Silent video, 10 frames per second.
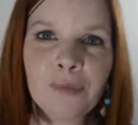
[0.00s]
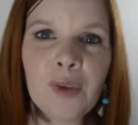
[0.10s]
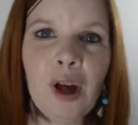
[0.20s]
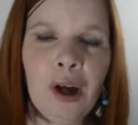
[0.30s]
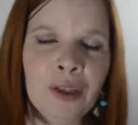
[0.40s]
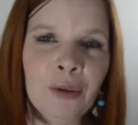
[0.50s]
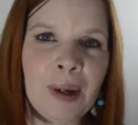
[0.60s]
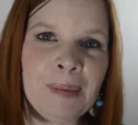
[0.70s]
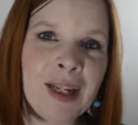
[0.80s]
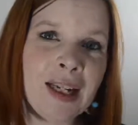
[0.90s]
On the
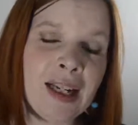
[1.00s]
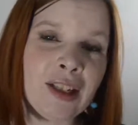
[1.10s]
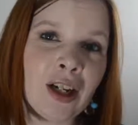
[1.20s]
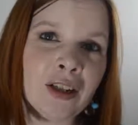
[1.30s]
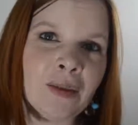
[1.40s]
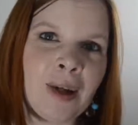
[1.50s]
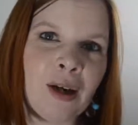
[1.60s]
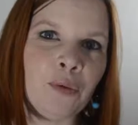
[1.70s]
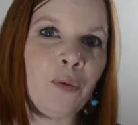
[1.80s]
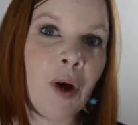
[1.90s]
website, I talked
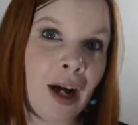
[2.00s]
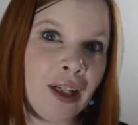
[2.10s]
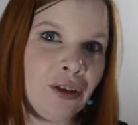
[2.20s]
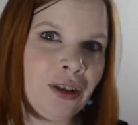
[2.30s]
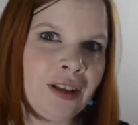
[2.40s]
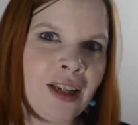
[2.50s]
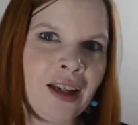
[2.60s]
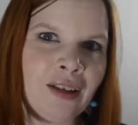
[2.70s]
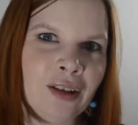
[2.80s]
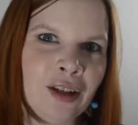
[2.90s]
about why you should
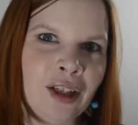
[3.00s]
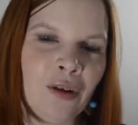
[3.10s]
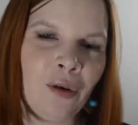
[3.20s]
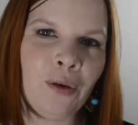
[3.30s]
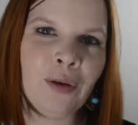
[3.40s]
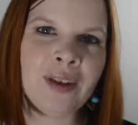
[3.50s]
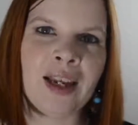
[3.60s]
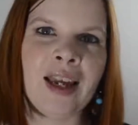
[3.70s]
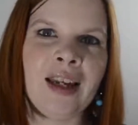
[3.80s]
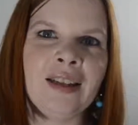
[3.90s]
set learning goals
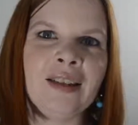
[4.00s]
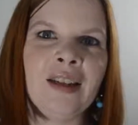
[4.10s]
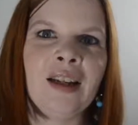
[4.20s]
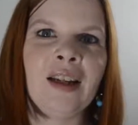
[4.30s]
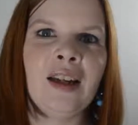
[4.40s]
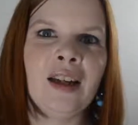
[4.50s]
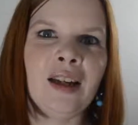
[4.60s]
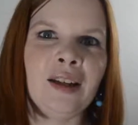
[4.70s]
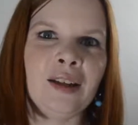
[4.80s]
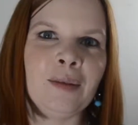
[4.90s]
and
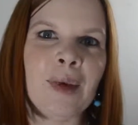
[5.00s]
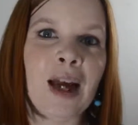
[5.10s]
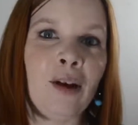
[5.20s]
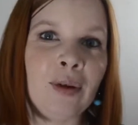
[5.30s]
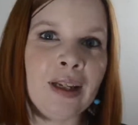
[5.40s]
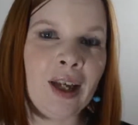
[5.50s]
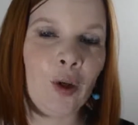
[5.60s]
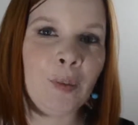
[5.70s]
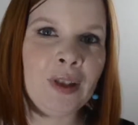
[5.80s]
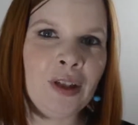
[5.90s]
how it
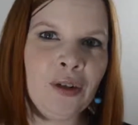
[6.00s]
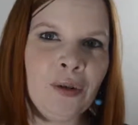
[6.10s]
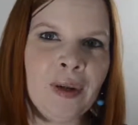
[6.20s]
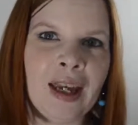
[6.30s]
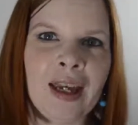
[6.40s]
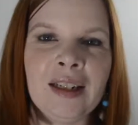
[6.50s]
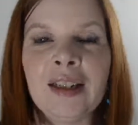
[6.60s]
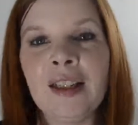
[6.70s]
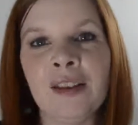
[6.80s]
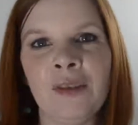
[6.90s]
helps you. And
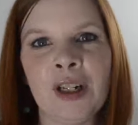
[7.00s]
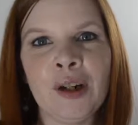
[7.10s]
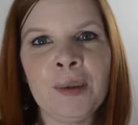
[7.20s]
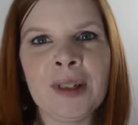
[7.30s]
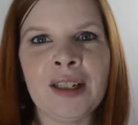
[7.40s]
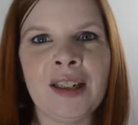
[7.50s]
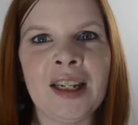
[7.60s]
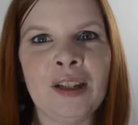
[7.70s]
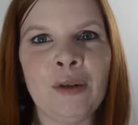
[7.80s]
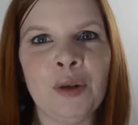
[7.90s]
in this video, I'm going to
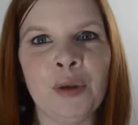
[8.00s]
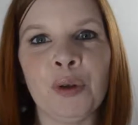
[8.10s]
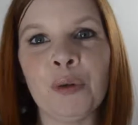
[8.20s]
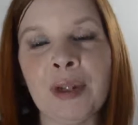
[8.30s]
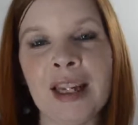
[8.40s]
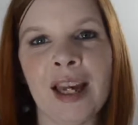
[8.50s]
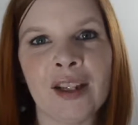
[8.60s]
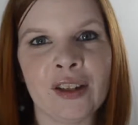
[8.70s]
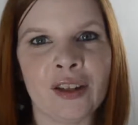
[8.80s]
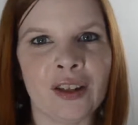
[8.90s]
take you through 3
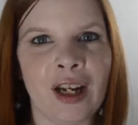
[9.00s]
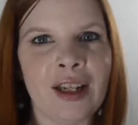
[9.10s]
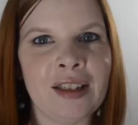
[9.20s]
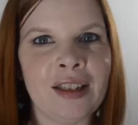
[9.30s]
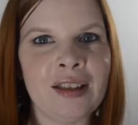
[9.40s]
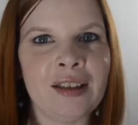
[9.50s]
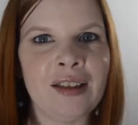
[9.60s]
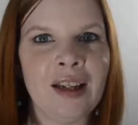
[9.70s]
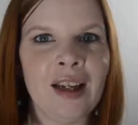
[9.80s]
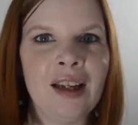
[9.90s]
exercises
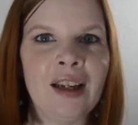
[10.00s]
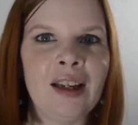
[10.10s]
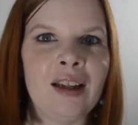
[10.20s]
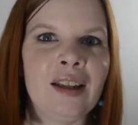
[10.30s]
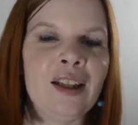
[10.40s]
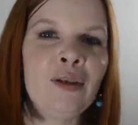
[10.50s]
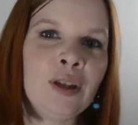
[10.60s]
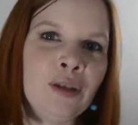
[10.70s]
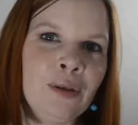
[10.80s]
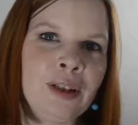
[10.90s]
that you
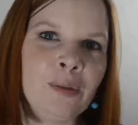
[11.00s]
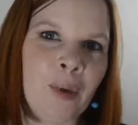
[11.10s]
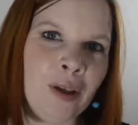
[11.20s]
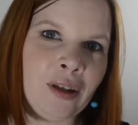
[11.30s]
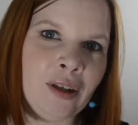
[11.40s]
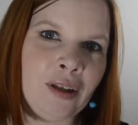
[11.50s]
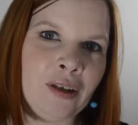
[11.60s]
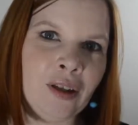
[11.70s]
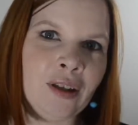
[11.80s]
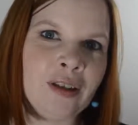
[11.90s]
can do this month to
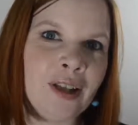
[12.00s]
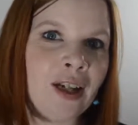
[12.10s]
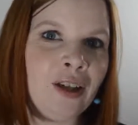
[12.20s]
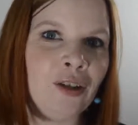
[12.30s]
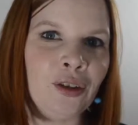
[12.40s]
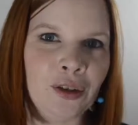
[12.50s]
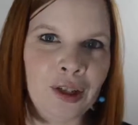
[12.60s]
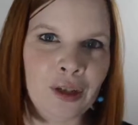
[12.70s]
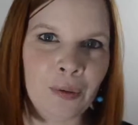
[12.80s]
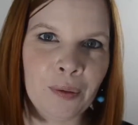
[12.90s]
start setting your
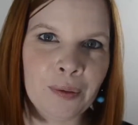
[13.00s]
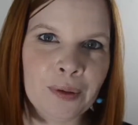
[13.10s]
learning goals.